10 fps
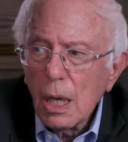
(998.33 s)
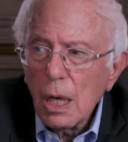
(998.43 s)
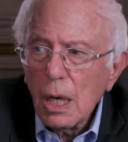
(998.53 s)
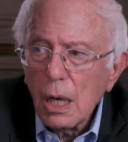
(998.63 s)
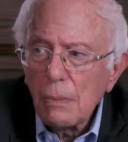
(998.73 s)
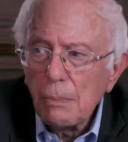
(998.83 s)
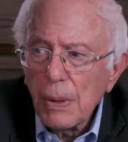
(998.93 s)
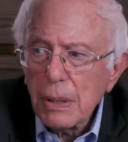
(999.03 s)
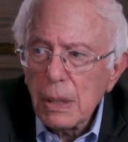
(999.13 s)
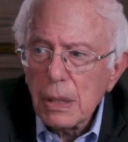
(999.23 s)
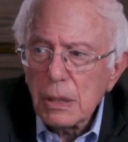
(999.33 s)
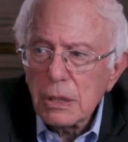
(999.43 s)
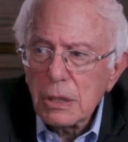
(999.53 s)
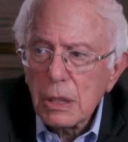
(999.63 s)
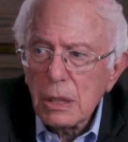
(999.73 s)
but
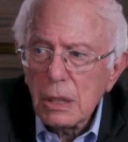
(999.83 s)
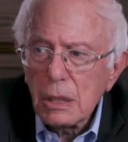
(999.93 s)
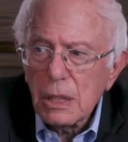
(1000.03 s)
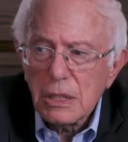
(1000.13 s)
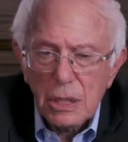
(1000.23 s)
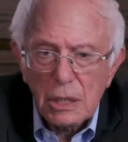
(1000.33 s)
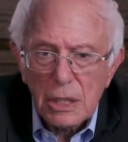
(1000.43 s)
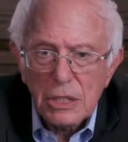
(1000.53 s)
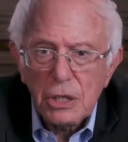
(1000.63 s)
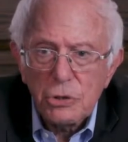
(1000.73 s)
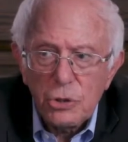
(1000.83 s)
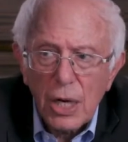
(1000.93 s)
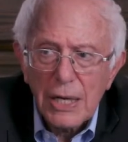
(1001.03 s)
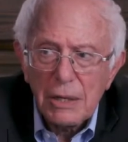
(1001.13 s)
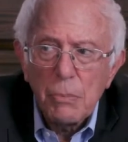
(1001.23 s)
it's listed at least at
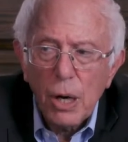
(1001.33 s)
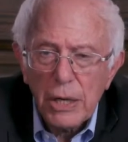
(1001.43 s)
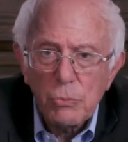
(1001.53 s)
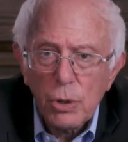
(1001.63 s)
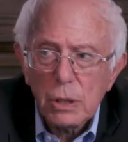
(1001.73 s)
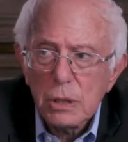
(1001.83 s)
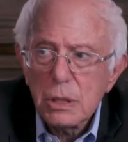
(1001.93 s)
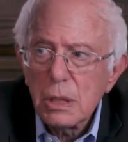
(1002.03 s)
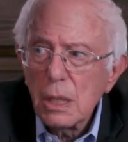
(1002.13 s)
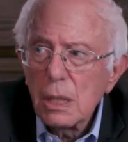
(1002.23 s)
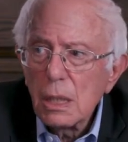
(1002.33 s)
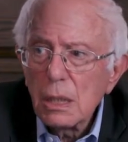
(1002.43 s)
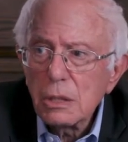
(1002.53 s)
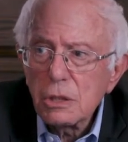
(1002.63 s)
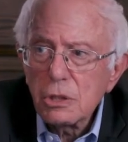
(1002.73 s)
United Mine Workers.
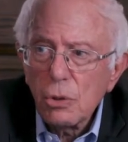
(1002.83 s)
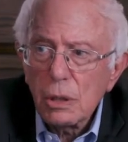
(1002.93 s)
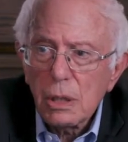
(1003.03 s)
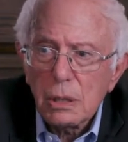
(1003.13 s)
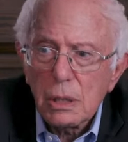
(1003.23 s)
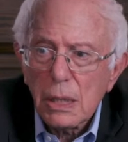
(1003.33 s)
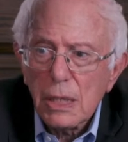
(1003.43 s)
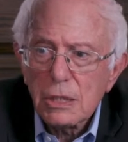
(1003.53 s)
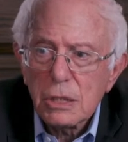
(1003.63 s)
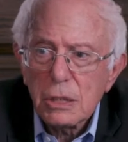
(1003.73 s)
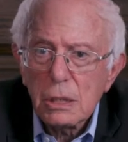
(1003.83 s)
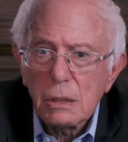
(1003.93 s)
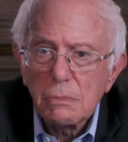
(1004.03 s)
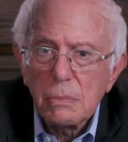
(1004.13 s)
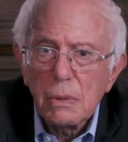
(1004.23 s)
It's a song that I guess
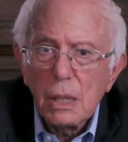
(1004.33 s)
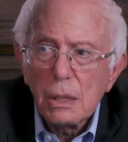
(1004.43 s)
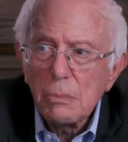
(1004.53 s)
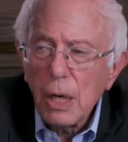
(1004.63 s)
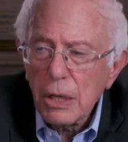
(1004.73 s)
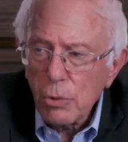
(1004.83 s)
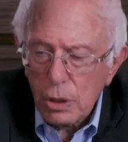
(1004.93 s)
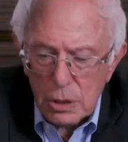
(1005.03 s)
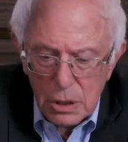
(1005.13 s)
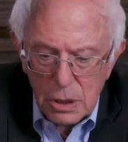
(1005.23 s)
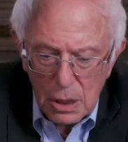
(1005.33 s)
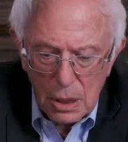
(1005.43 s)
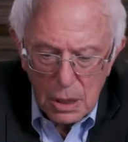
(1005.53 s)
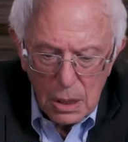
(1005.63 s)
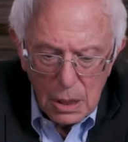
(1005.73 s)
the mine workers
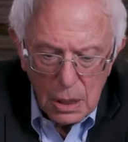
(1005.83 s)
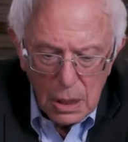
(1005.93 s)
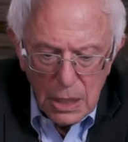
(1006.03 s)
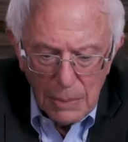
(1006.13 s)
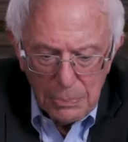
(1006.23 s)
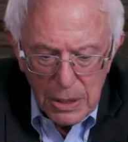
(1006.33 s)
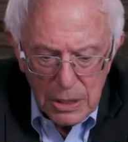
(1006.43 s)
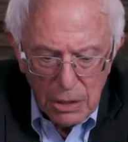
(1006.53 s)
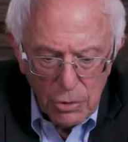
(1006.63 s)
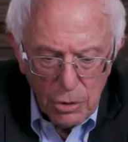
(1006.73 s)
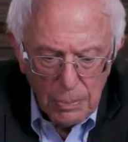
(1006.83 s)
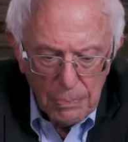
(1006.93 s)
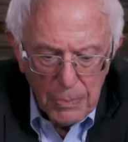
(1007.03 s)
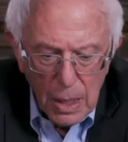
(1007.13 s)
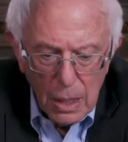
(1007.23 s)
adopted as their own.
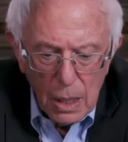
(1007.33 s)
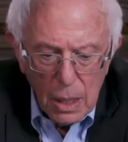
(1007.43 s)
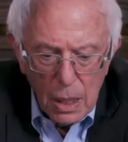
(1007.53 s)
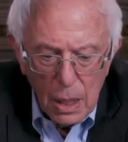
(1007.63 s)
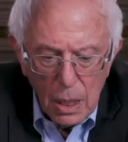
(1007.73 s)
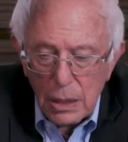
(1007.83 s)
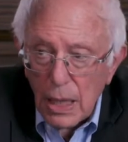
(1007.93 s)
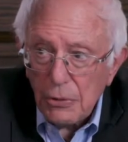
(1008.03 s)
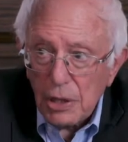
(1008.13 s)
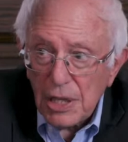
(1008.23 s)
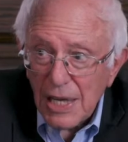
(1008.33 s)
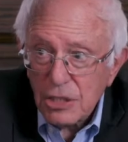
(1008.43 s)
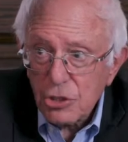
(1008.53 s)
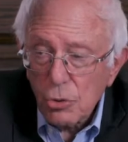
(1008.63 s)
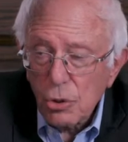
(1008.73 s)
Now the
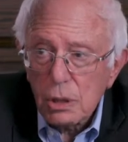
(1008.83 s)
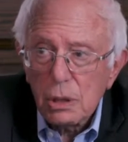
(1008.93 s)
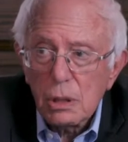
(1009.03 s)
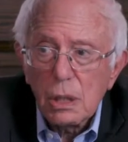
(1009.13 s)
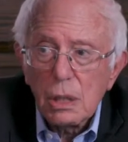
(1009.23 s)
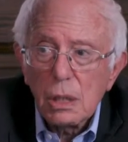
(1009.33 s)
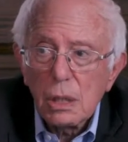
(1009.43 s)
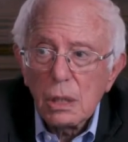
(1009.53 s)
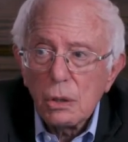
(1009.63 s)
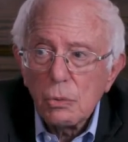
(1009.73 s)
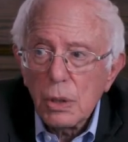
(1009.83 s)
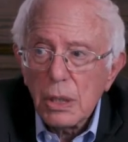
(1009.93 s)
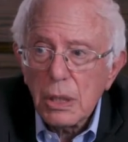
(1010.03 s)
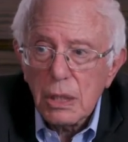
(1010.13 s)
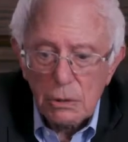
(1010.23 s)
last song we're
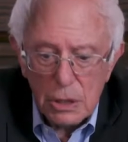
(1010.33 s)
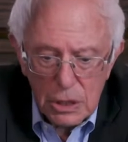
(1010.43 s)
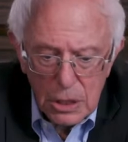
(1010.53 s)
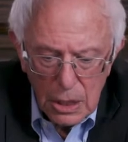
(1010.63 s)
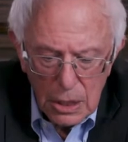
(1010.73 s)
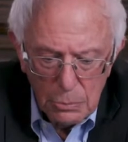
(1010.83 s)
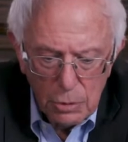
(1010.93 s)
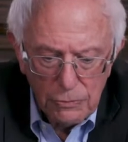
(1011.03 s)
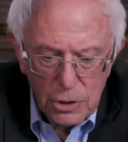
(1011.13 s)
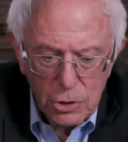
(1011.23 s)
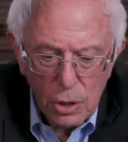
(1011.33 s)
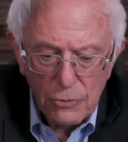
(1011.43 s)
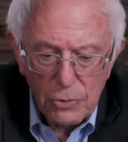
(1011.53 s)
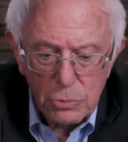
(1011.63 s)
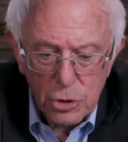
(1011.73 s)
going to hear is a beautiful
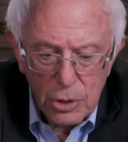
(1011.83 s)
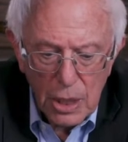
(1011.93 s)
song from Judy